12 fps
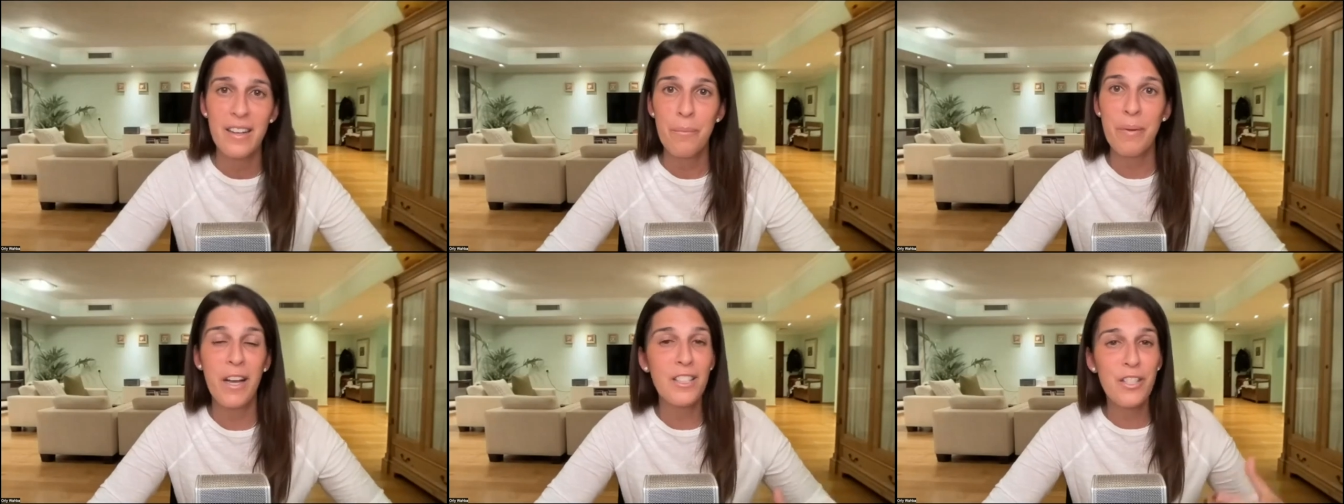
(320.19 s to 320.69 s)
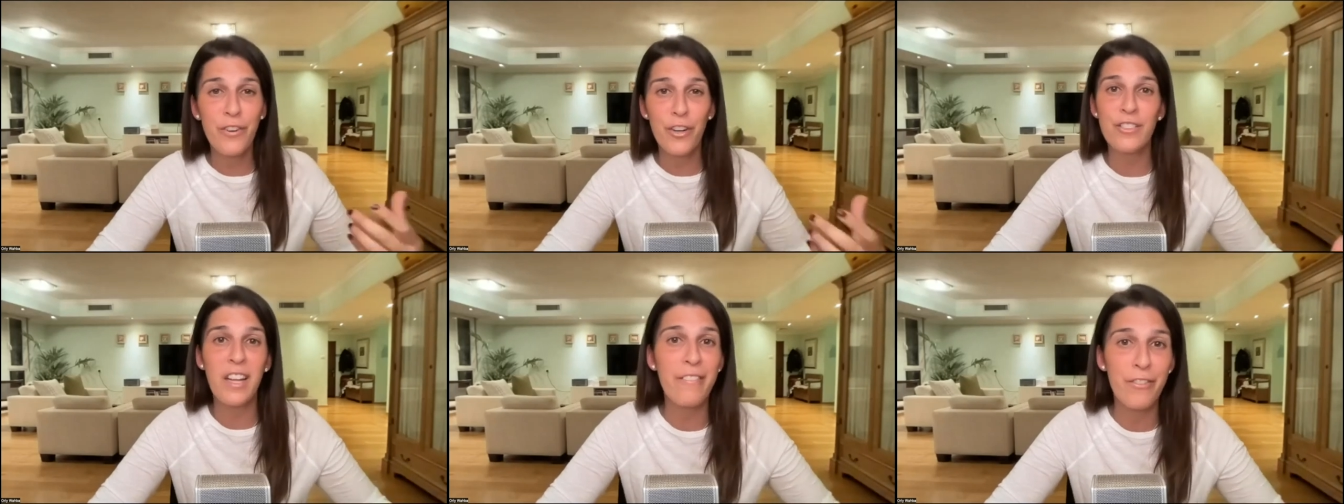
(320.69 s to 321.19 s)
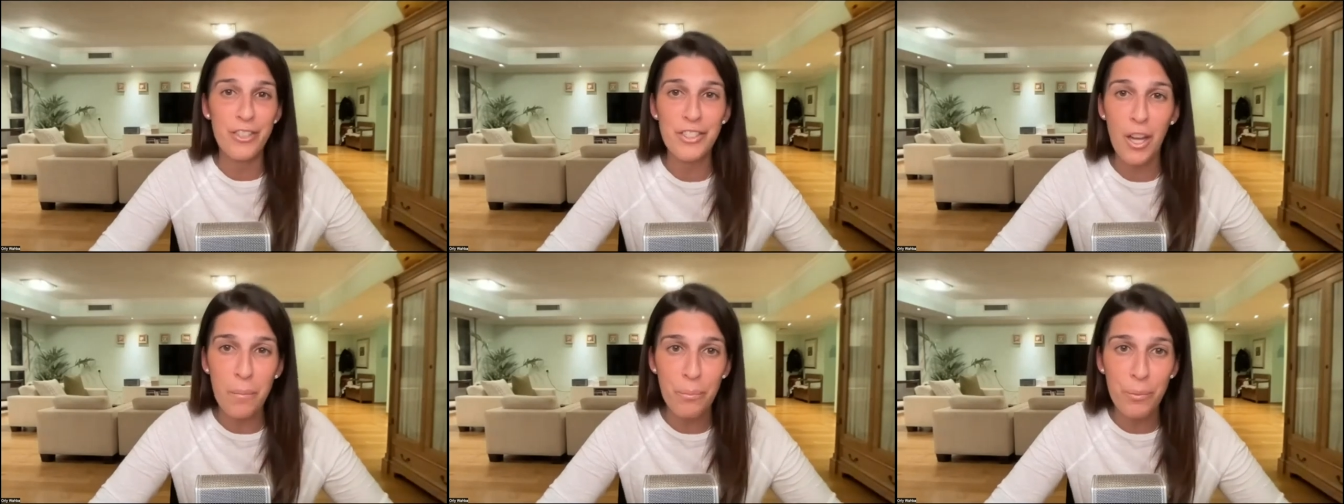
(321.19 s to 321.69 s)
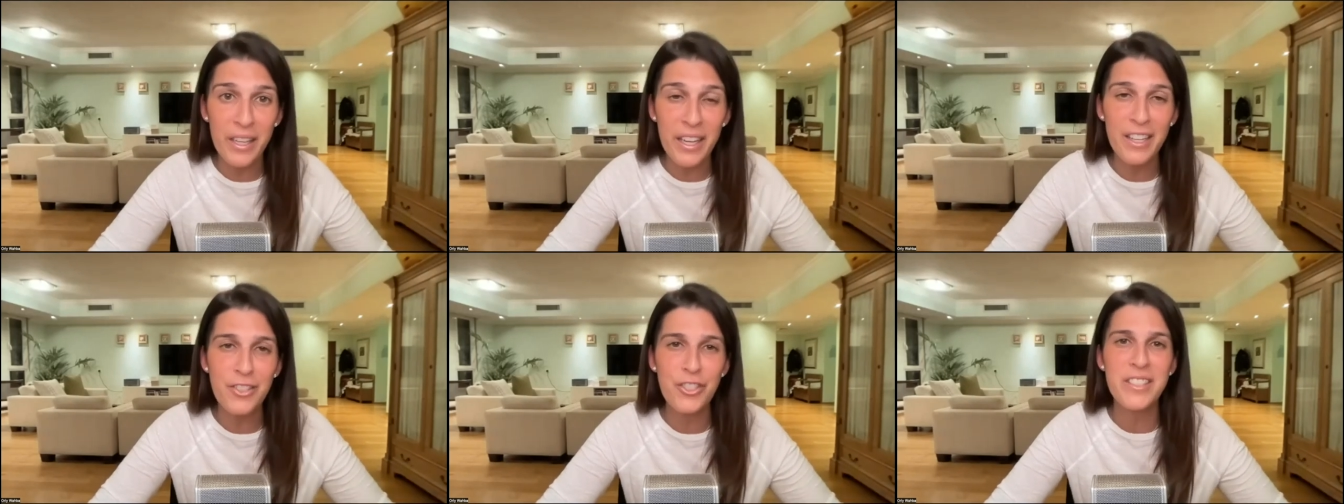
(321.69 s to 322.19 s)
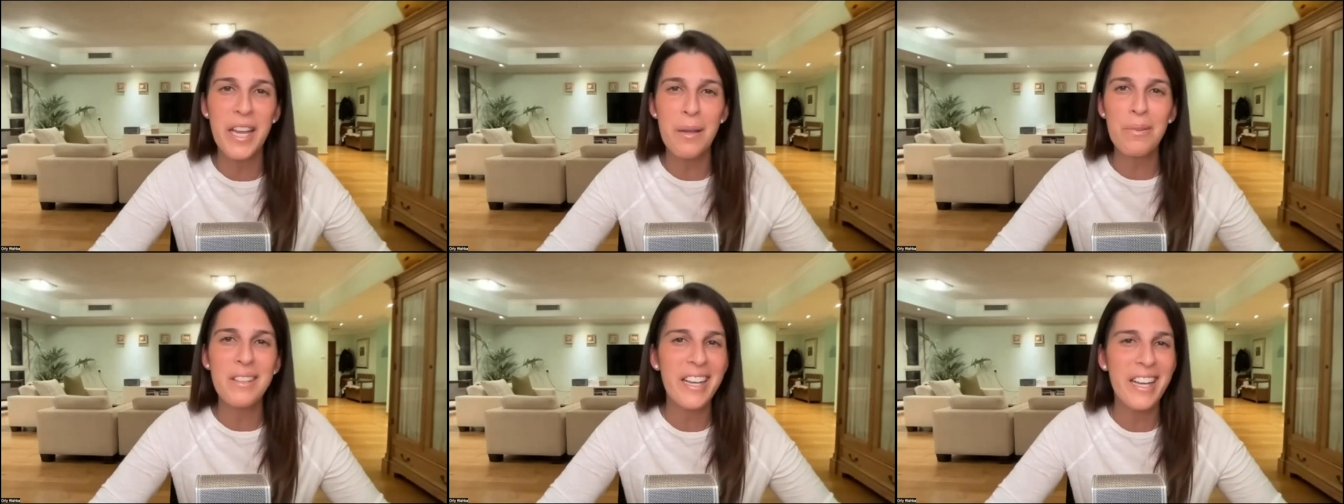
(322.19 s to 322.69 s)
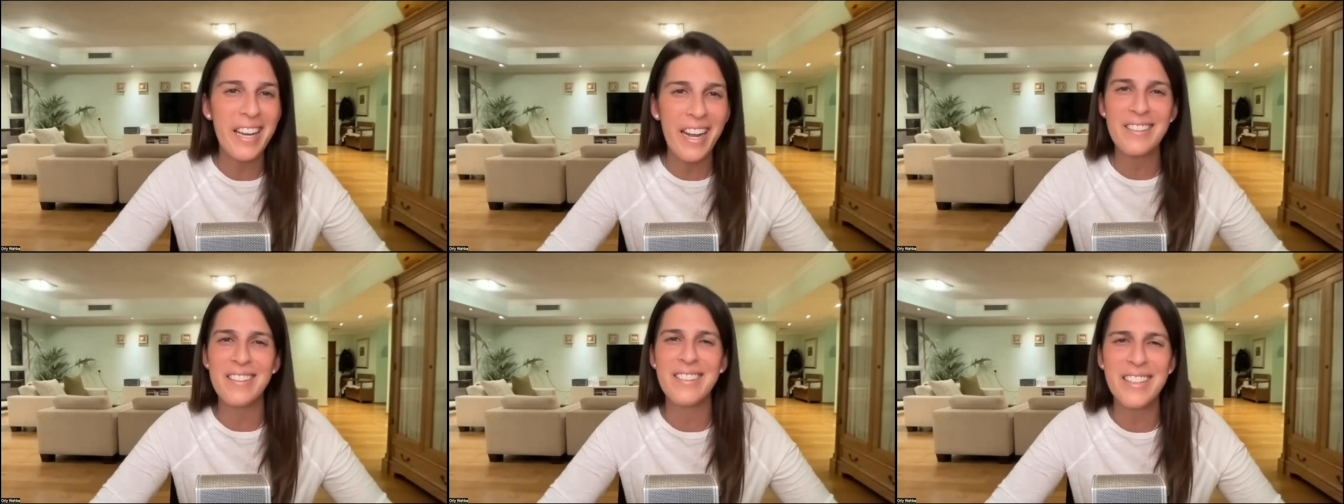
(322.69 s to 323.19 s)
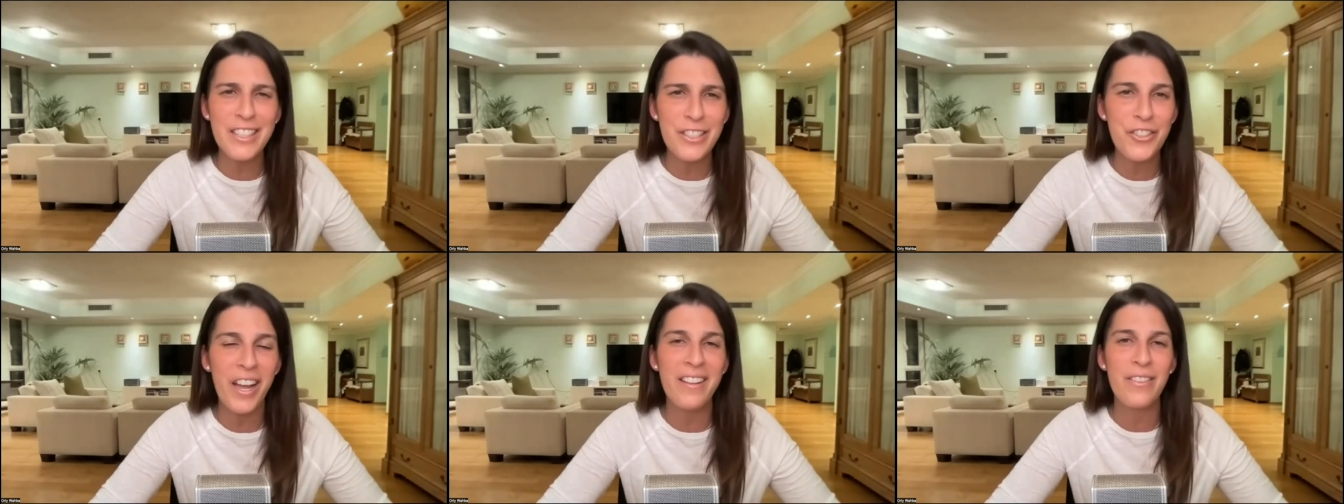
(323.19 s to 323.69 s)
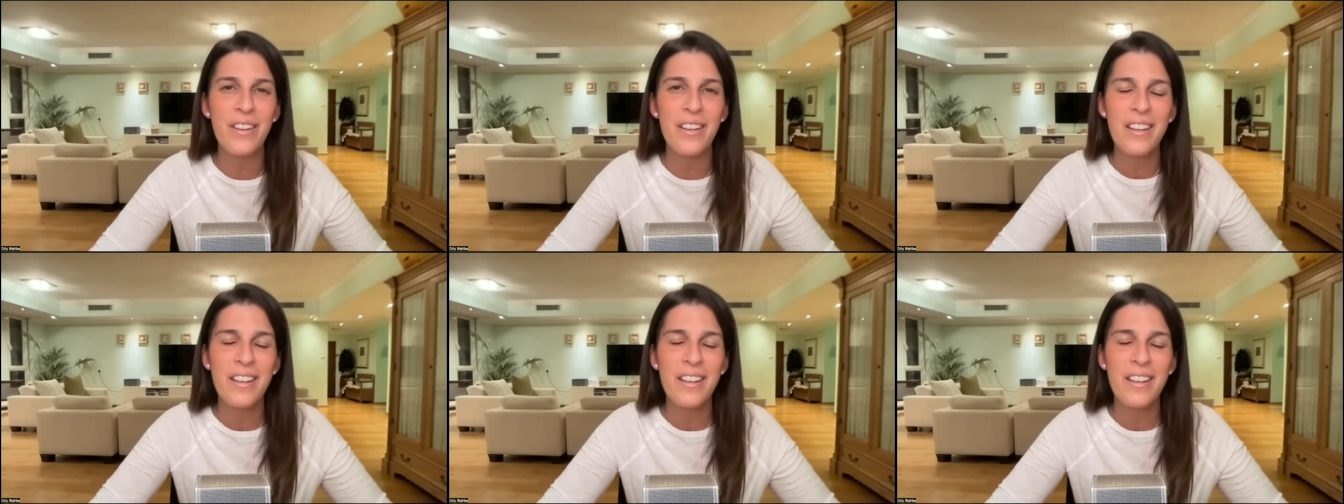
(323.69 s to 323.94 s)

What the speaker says: Because of her diverse upbringing, she's able to connect, to teach, and